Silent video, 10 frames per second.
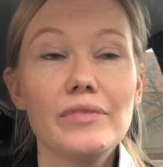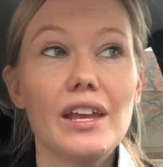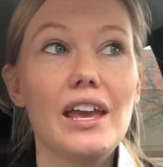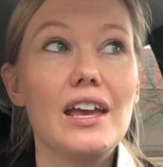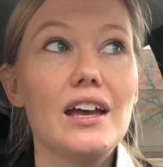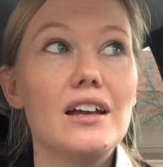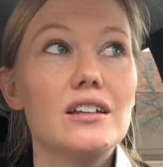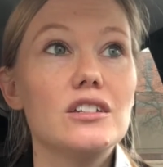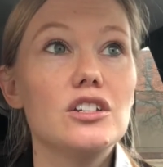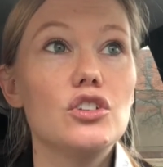
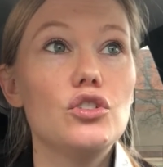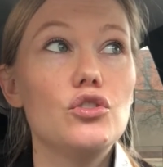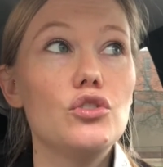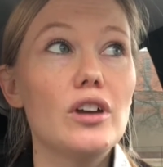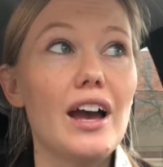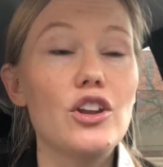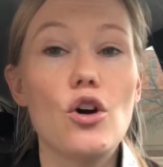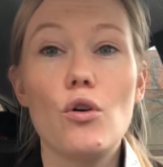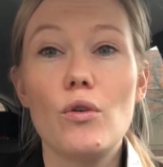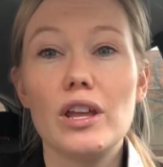and I
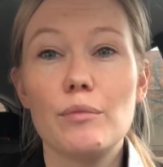know in a